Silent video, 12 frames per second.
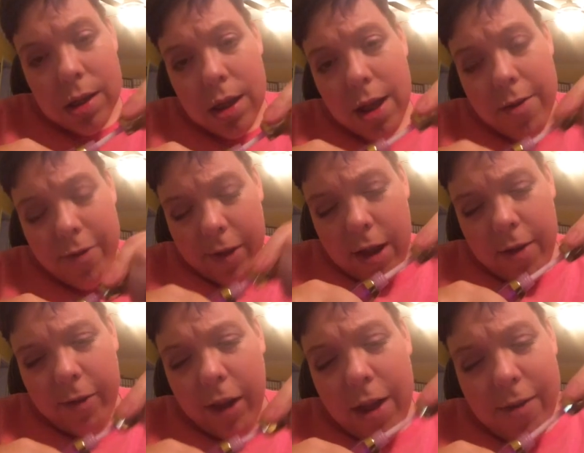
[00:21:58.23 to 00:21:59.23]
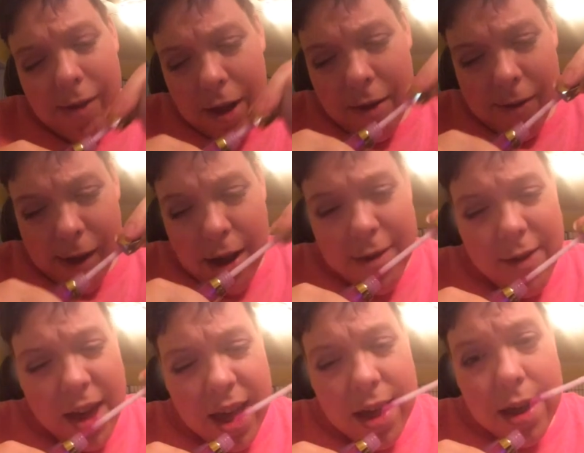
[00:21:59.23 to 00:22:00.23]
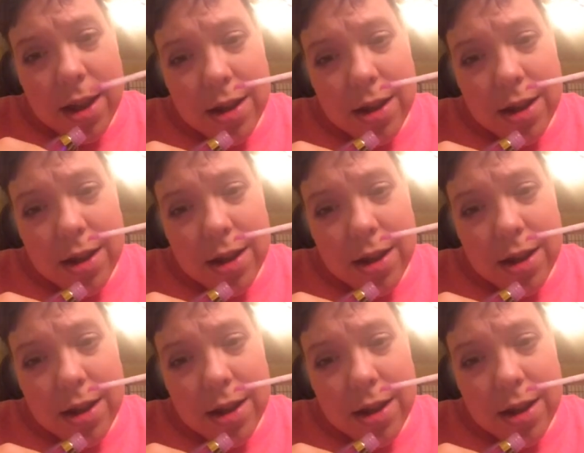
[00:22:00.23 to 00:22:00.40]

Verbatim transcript: Love, love, love, love, love it.